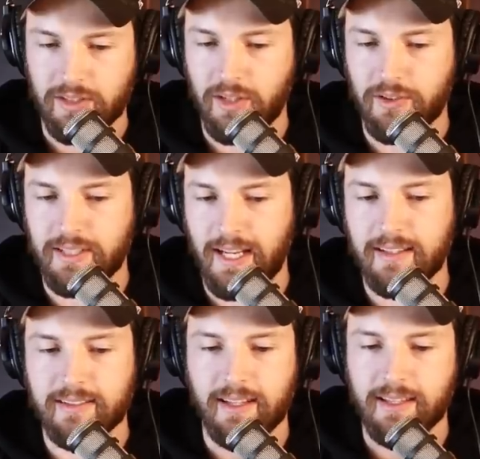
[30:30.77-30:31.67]
So that she
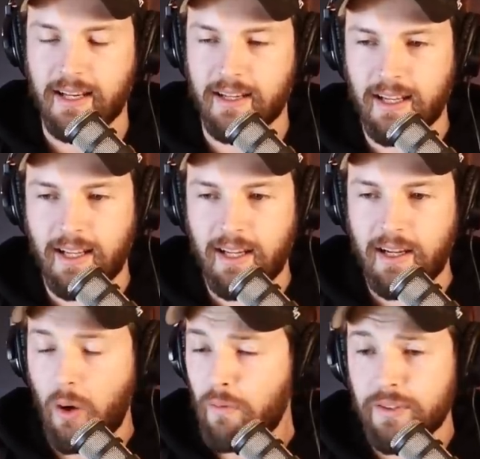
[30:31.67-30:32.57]
understands, and that
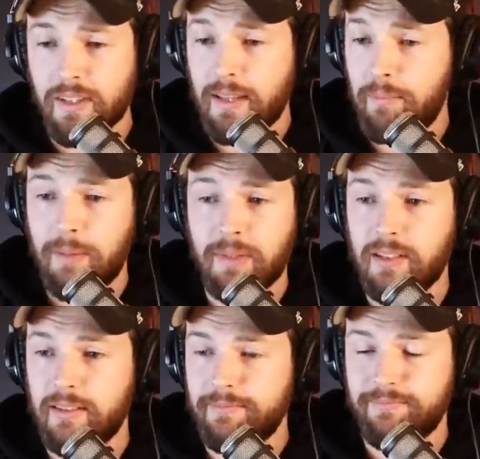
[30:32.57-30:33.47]
hopefully that
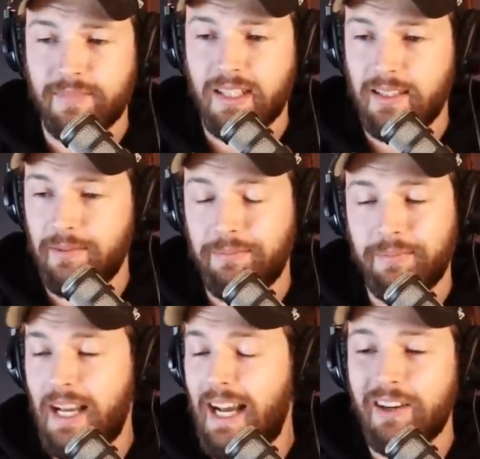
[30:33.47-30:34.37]
maybe,
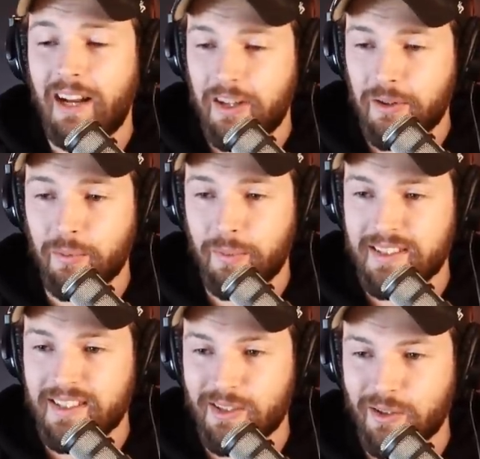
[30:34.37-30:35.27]
I, don't, I know
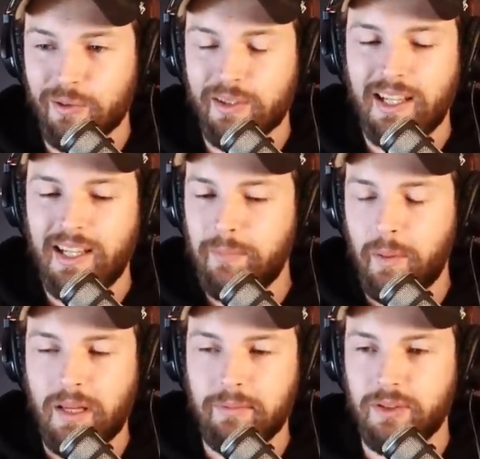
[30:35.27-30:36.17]
you're busy too,
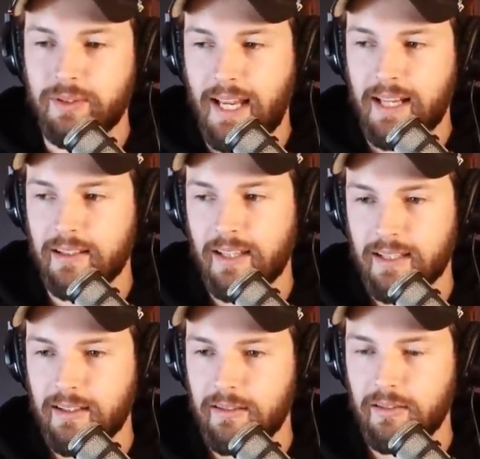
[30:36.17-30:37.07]
but maybe you
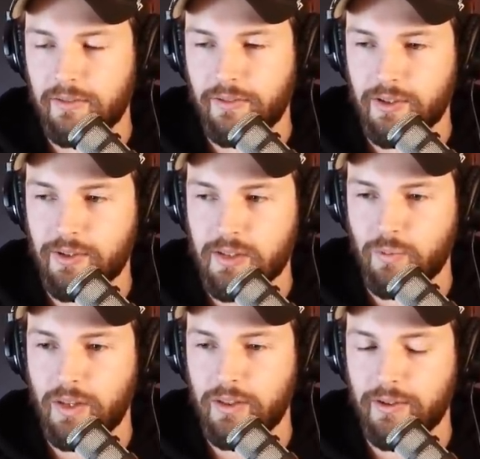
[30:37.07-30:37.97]
can like look for
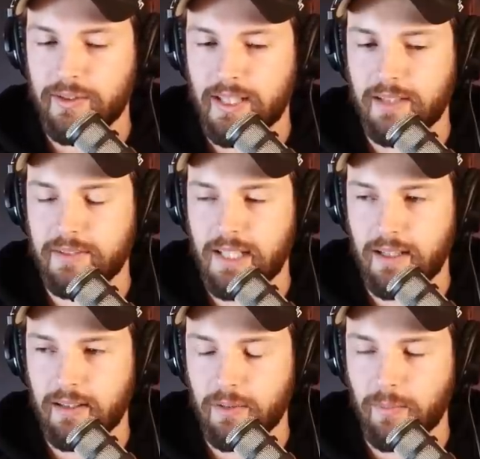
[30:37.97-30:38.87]
a dress with her instead
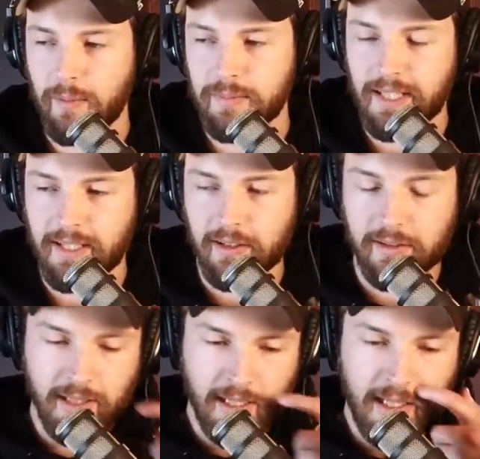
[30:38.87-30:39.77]
of ta- your mom
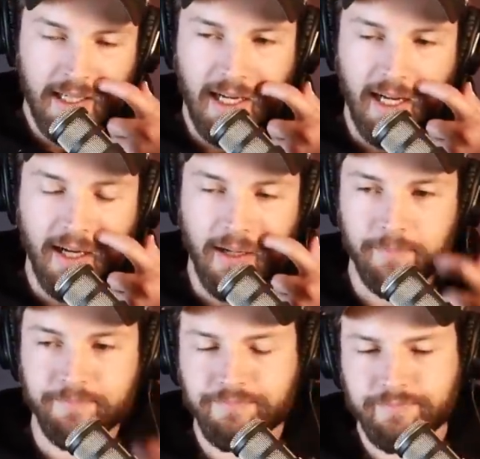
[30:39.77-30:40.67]
taking her.
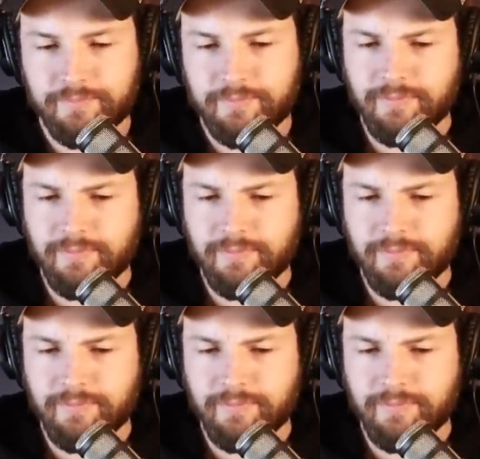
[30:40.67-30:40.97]
Um,